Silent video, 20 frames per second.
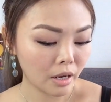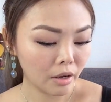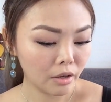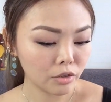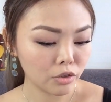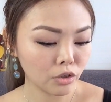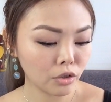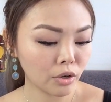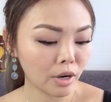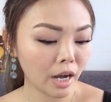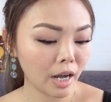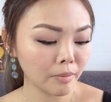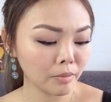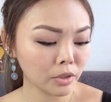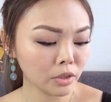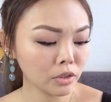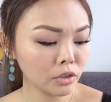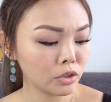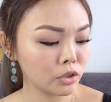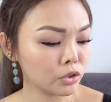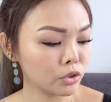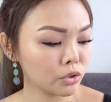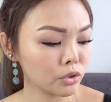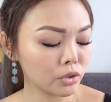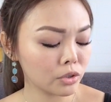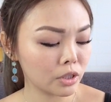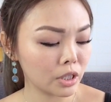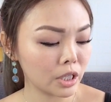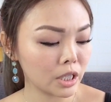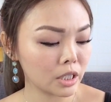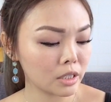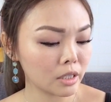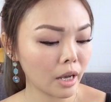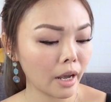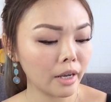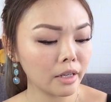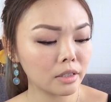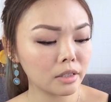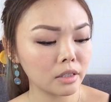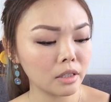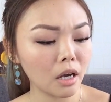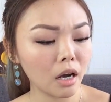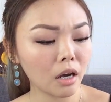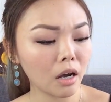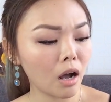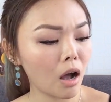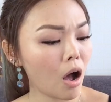So I'm gonna use this AC